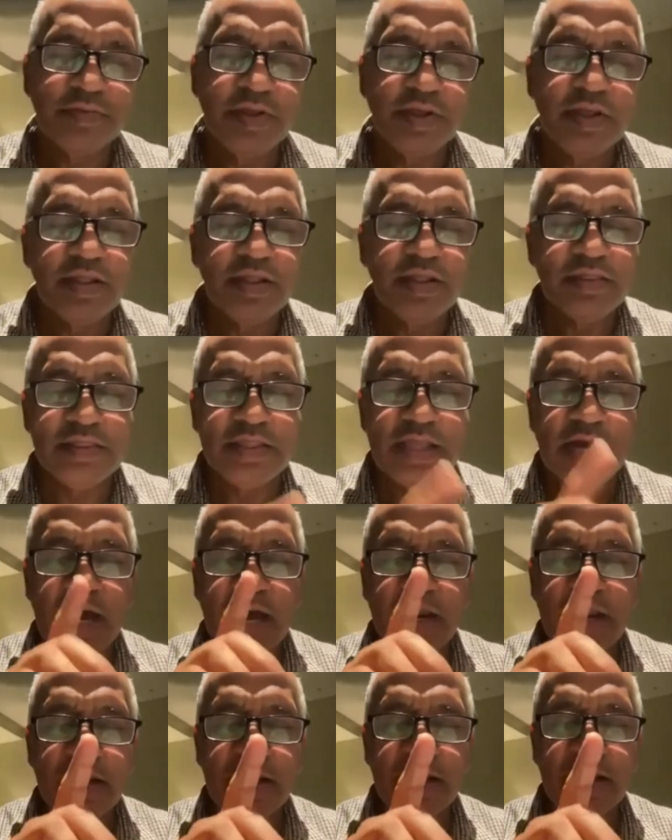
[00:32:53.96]

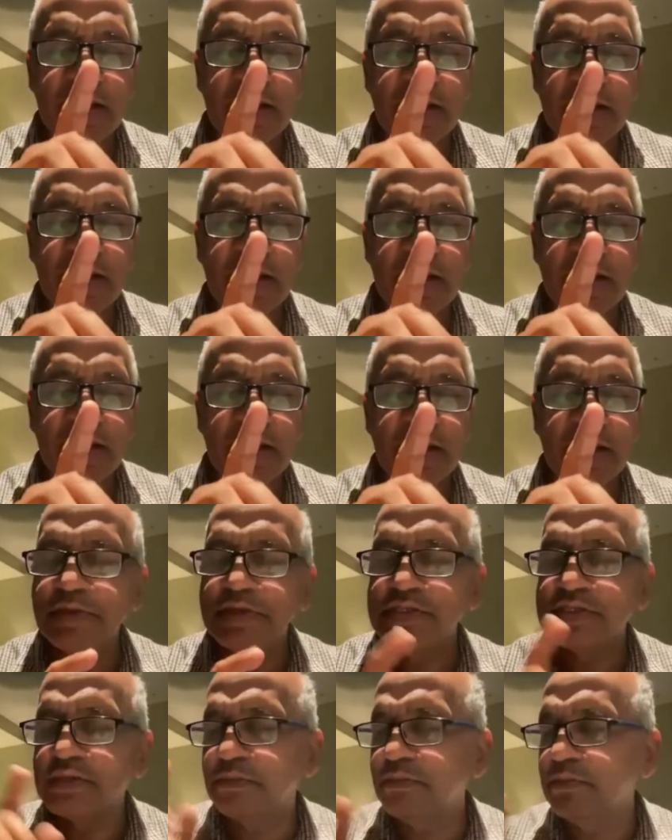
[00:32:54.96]
Dharana, the problem is
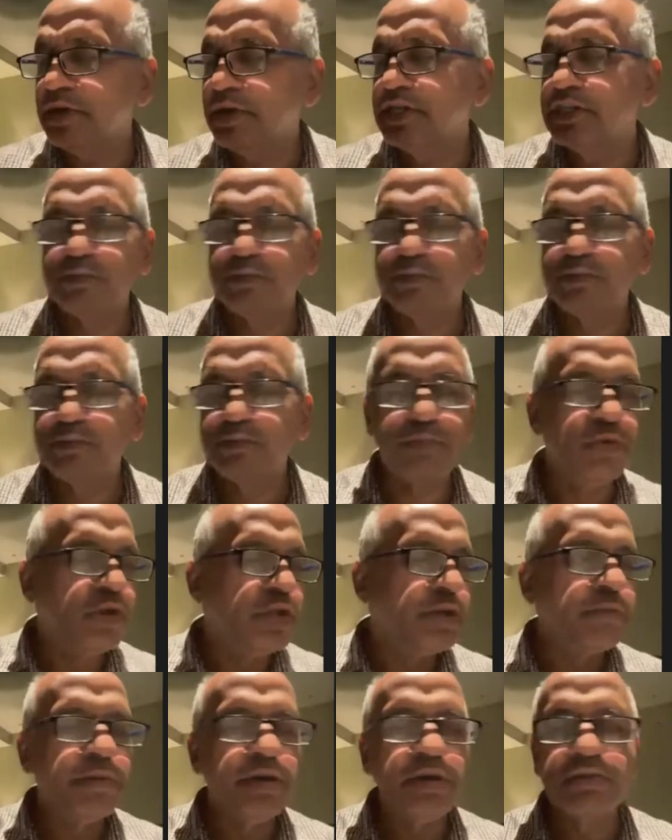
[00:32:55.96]
somebody is pulling me
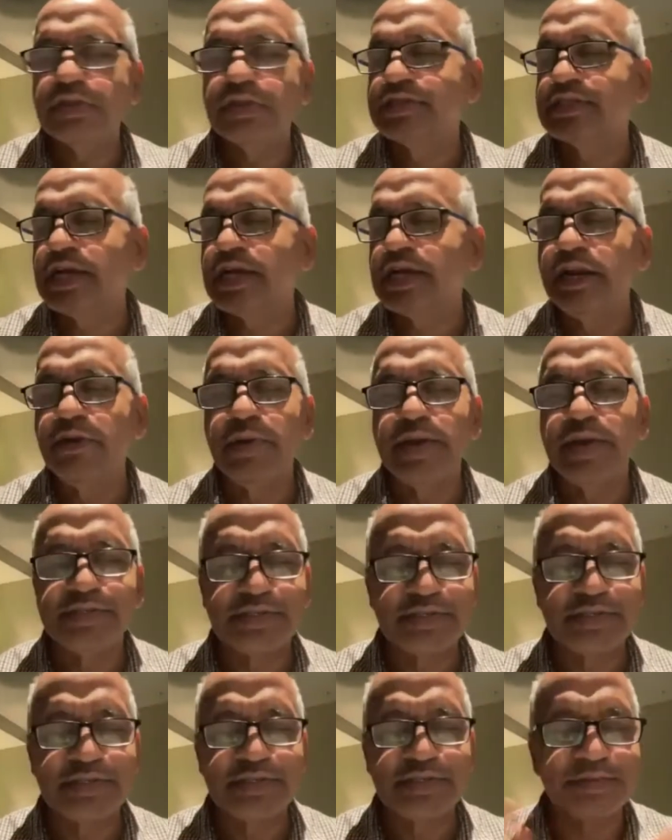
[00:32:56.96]
on the sideways.